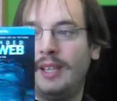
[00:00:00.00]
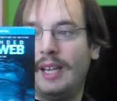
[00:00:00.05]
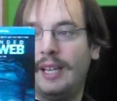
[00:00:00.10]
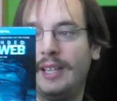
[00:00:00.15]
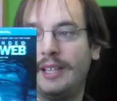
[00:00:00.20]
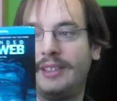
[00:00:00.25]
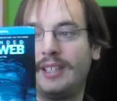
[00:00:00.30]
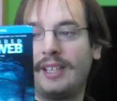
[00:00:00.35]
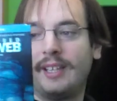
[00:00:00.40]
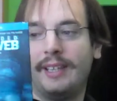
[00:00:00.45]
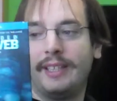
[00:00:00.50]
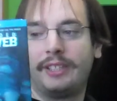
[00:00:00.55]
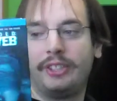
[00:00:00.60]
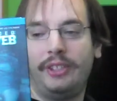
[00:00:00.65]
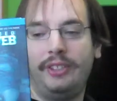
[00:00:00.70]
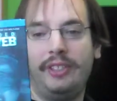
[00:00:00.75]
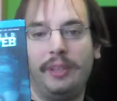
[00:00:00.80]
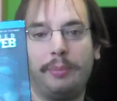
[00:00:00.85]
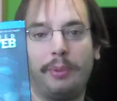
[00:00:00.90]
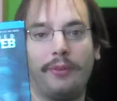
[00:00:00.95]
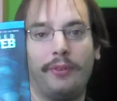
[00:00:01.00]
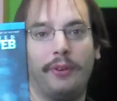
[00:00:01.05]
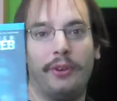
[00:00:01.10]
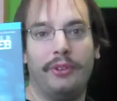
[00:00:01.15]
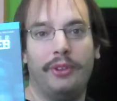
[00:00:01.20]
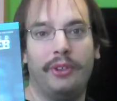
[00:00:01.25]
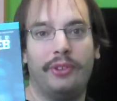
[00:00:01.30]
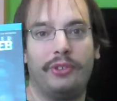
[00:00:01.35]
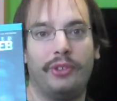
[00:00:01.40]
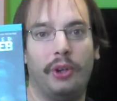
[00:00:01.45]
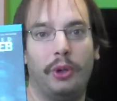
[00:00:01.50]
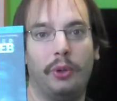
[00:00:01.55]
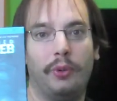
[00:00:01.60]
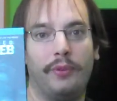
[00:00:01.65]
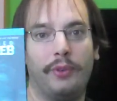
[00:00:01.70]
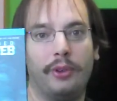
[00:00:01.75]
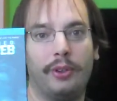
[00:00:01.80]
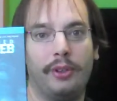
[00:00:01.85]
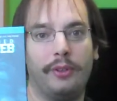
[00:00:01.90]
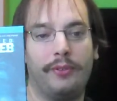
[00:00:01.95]
And I think I actually did prefer this
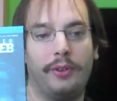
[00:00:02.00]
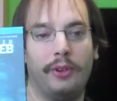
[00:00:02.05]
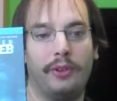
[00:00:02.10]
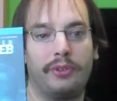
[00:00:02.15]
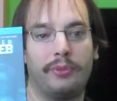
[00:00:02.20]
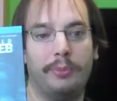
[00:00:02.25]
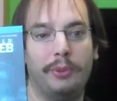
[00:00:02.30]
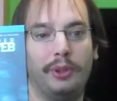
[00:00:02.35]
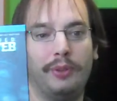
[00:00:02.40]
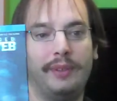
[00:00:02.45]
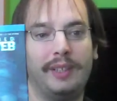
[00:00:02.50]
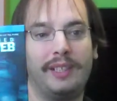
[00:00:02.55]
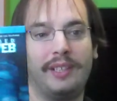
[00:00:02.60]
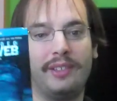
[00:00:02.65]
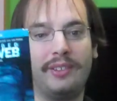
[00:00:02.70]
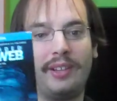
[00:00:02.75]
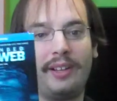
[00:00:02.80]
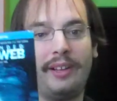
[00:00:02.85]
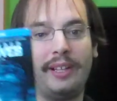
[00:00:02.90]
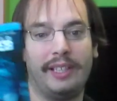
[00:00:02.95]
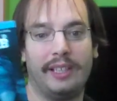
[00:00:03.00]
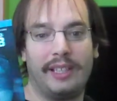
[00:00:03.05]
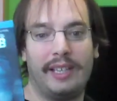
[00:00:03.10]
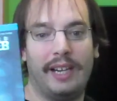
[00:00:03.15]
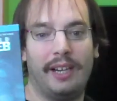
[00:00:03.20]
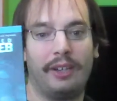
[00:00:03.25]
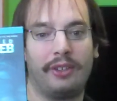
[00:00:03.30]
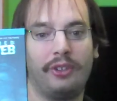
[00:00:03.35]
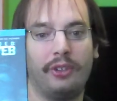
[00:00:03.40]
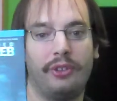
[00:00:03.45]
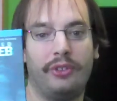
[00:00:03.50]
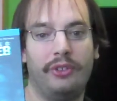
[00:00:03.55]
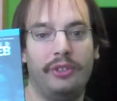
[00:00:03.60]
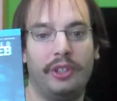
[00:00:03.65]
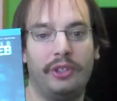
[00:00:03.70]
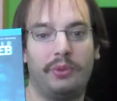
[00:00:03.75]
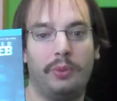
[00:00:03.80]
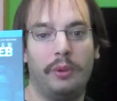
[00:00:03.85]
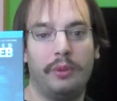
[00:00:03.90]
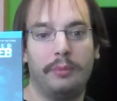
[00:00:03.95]
over the first movie because I like the characters in
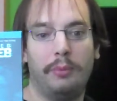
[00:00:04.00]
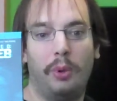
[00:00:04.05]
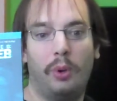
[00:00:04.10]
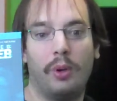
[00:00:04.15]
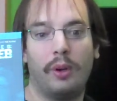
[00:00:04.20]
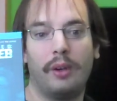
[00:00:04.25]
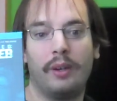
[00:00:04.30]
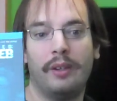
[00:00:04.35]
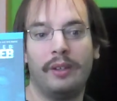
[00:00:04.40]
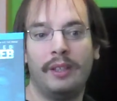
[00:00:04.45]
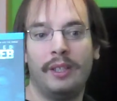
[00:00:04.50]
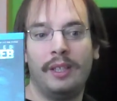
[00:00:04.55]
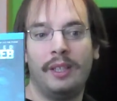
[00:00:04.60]
this one more.